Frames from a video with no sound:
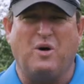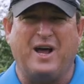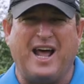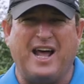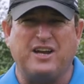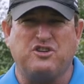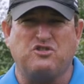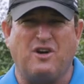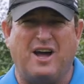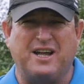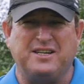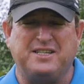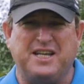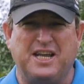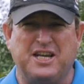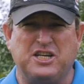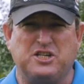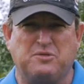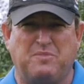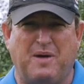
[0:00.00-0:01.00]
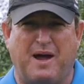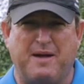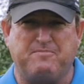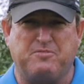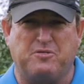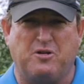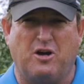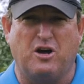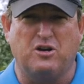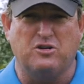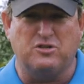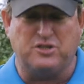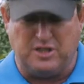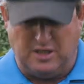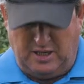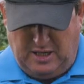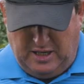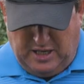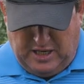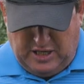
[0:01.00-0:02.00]
what I try and teach my pros
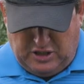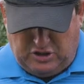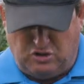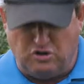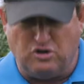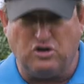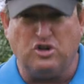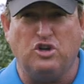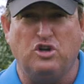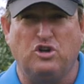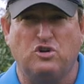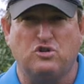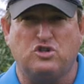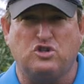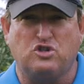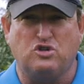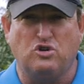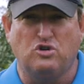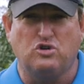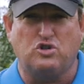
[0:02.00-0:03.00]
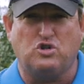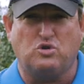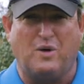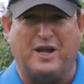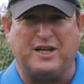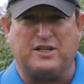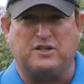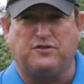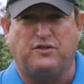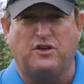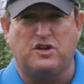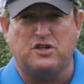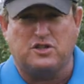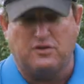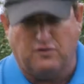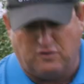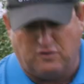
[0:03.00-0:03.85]
is to use two swings. First